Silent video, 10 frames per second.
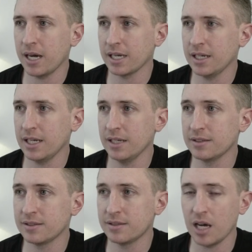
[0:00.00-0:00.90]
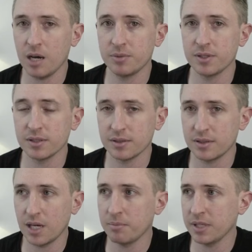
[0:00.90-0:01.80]
I can hit stop to
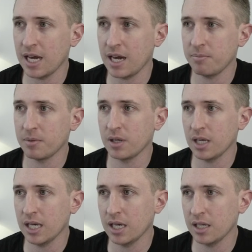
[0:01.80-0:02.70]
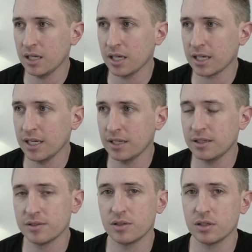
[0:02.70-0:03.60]
stop the app, and I can hit
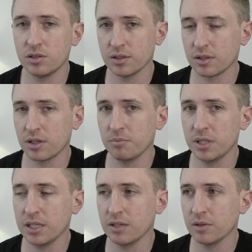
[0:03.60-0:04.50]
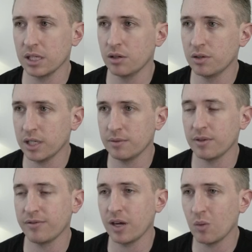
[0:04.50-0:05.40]
this to just completely reload it
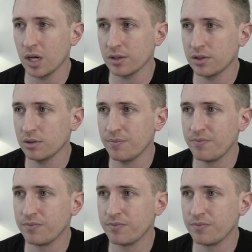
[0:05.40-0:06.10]
if I want to.